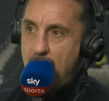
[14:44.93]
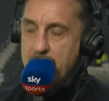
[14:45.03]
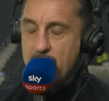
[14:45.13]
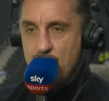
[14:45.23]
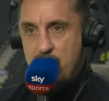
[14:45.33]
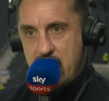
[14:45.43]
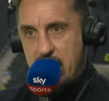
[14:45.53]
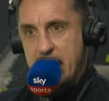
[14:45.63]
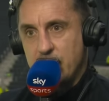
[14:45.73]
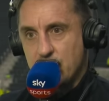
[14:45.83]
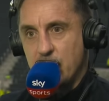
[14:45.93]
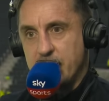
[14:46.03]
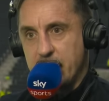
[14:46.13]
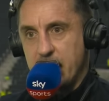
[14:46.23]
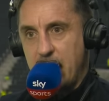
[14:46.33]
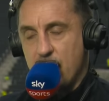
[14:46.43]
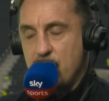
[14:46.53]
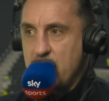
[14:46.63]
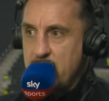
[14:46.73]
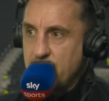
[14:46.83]
And I really enjoyed it. I
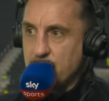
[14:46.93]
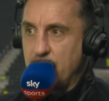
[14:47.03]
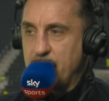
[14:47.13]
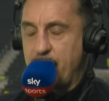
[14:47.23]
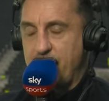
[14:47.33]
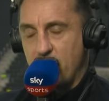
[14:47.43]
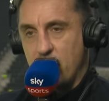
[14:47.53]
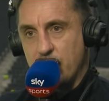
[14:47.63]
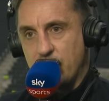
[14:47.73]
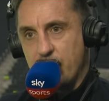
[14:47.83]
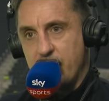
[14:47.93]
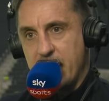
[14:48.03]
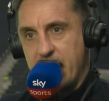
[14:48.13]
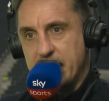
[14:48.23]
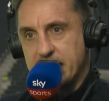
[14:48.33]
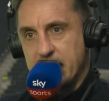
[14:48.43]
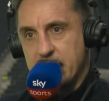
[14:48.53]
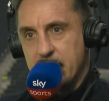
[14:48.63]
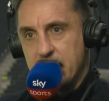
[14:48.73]
really enjoyed the performance from United.